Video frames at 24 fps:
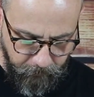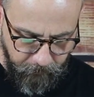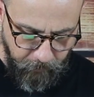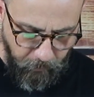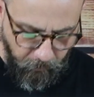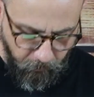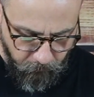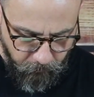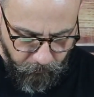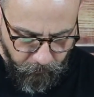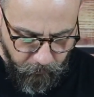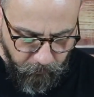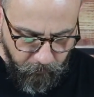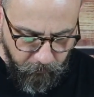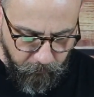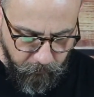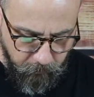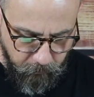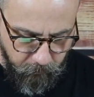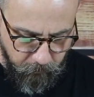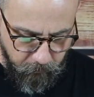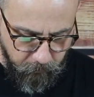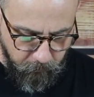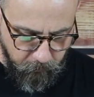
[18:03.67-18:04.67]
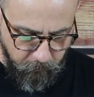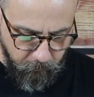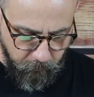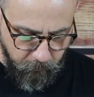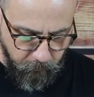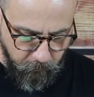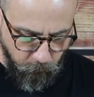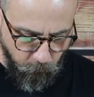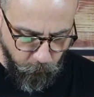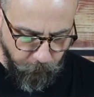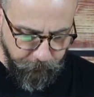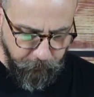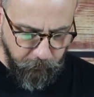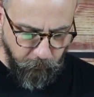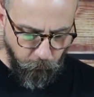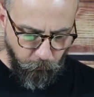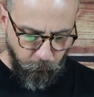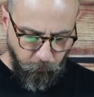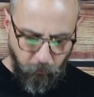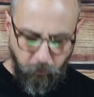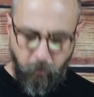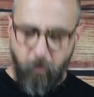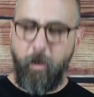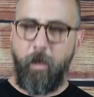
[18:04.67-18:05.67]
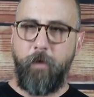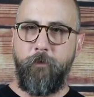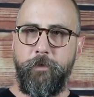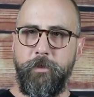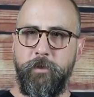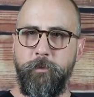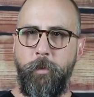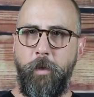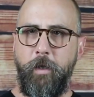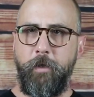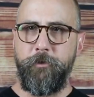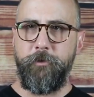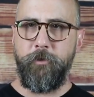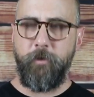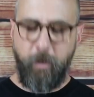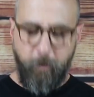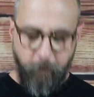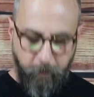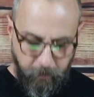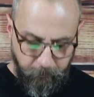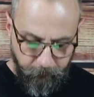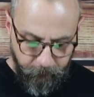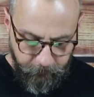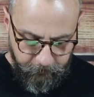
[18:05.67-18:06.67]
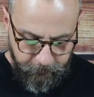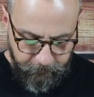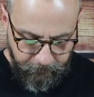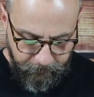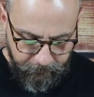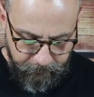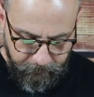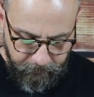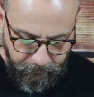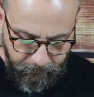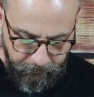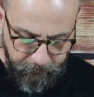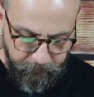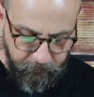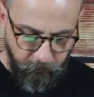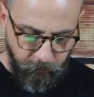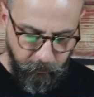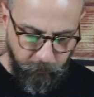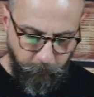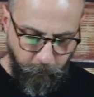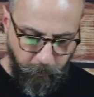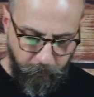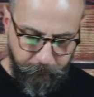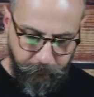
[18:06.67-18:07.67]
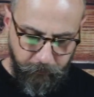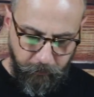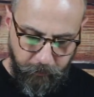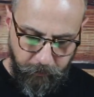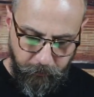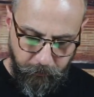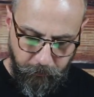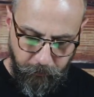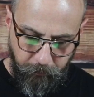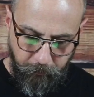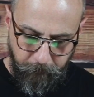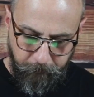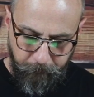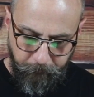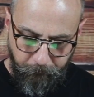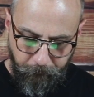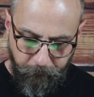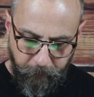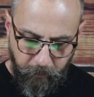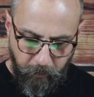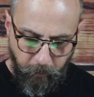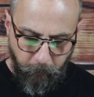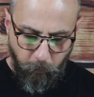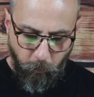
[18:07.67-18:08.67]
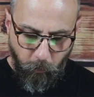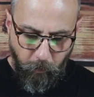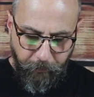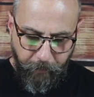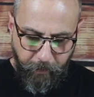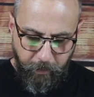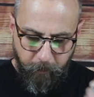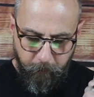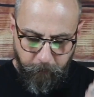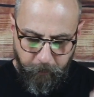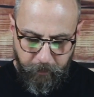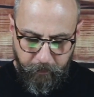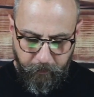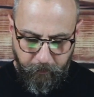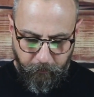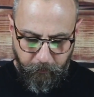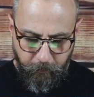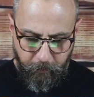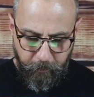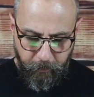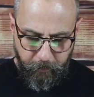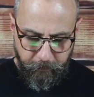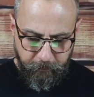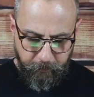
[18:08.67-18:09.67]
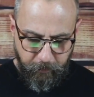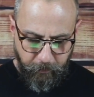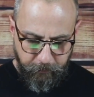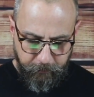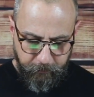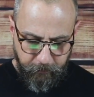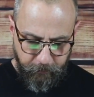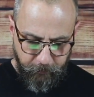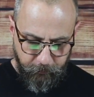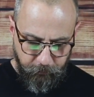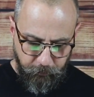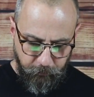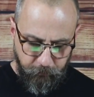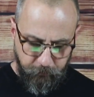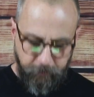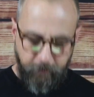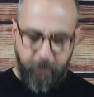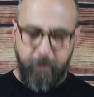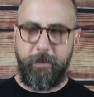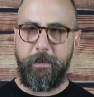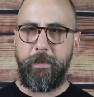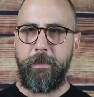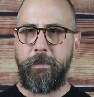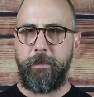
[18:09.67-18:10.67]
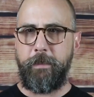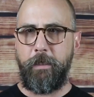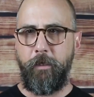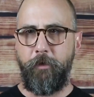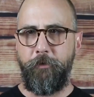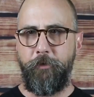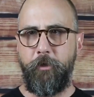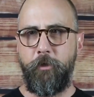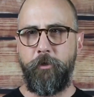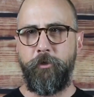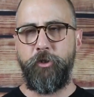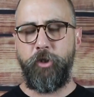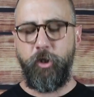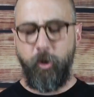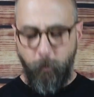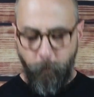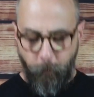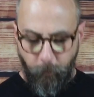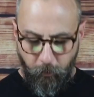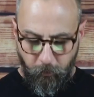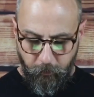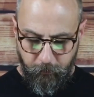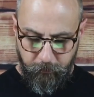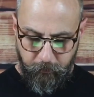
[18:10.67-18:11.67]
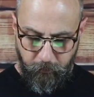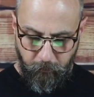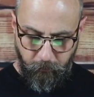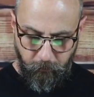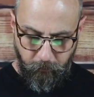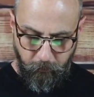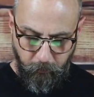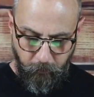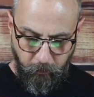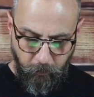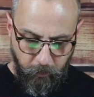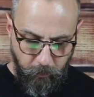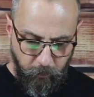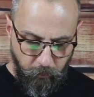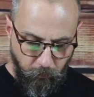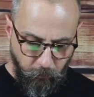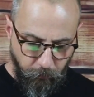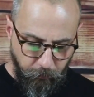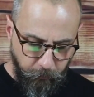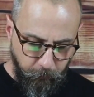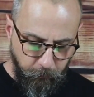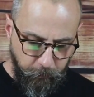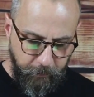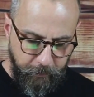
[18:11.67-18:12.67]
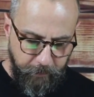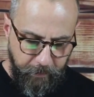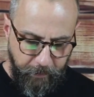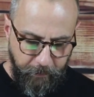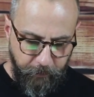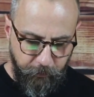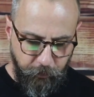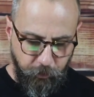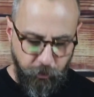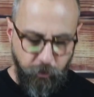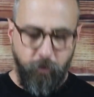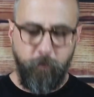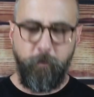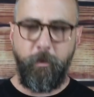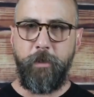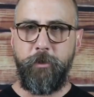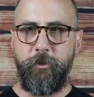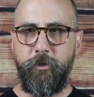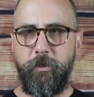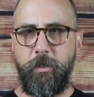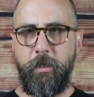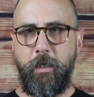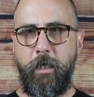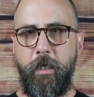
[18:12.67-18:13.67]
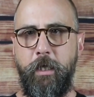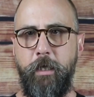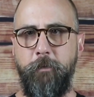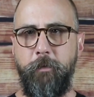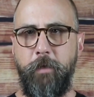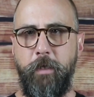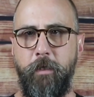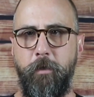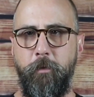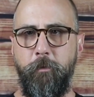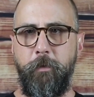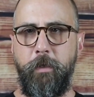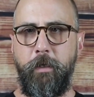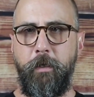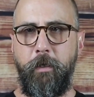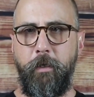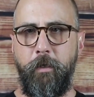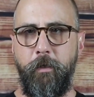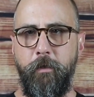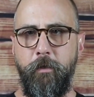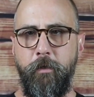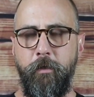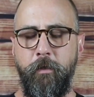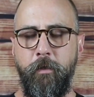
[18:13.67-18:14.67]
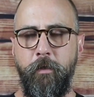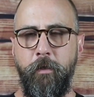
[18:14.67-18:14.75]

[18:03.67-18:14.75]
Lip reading: Now, what's the role of a sponsor? Let me give you 6 things that your sponsor can do. Number 1, they can be there to discuss issues in detail that are too personal or that would take too much time in a meeting.